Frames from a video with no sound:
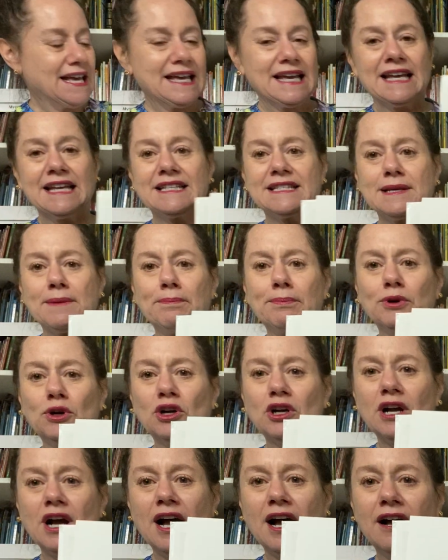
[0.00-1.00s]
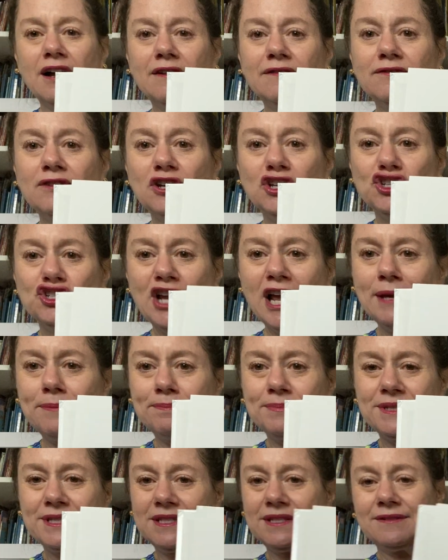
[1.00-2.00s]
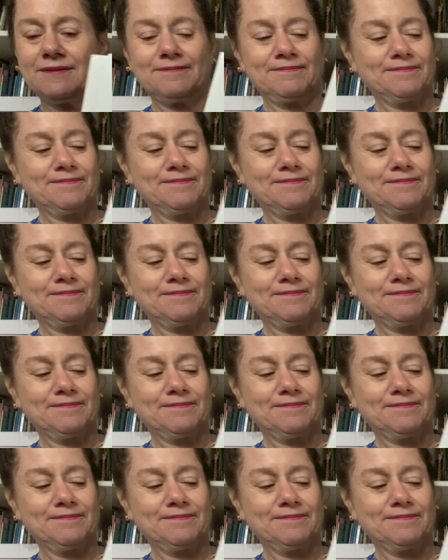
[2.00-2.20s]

It's a book of shapes.